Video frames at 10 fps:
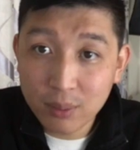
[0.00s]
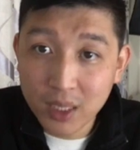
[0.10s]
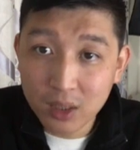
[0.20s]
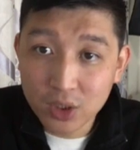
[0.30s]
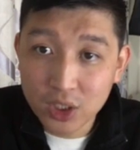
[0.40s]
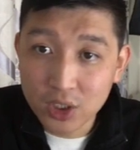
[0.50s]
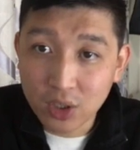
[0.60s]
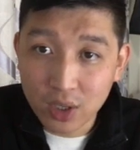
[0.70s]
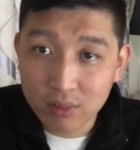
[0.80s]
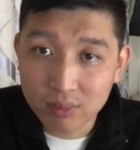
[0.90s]
it'll just
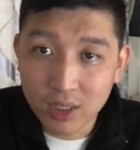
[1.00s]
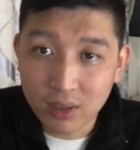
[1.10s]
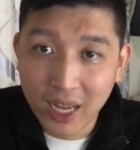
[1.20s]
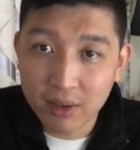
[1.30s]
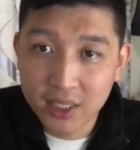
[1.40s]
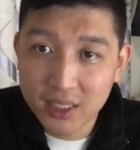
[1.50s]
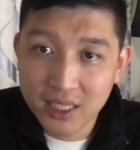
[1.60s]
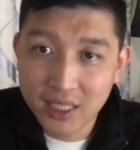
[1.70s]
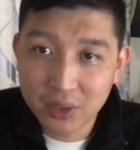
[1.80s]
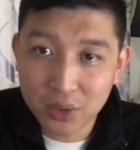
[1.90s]
start, counting the
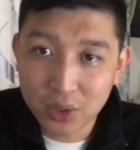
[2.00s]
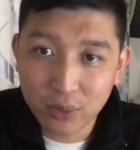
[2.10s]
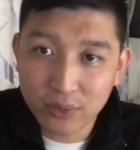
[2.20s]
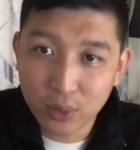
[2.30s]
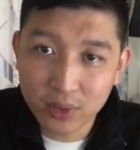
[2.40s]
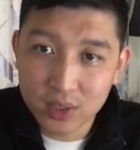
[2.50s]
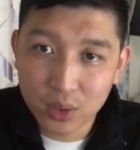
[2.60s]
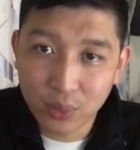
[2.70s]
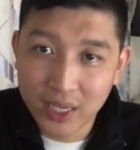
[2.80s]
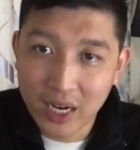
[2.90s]
days or so forth.
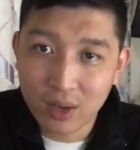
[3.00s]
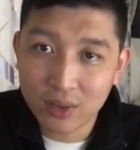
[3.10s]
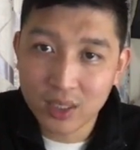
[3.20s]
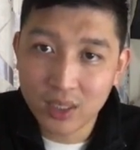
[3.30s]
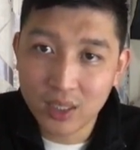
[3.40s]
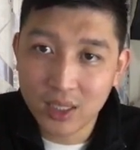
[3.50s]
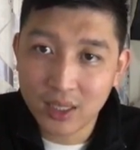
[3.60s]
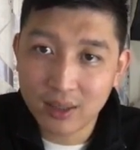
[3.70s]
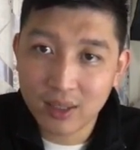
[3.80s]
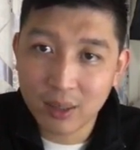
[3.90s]
So right now
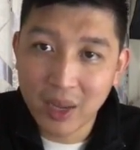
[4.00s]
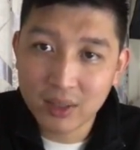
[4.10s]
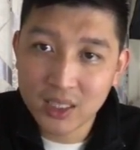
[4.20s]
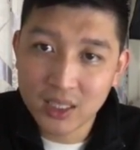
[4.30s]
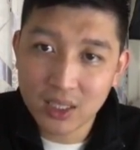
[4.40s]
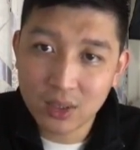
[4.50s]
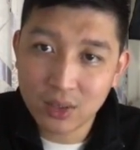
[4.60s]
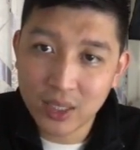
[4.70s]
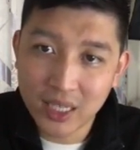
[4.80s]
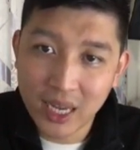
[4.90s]
the amount is 0 and the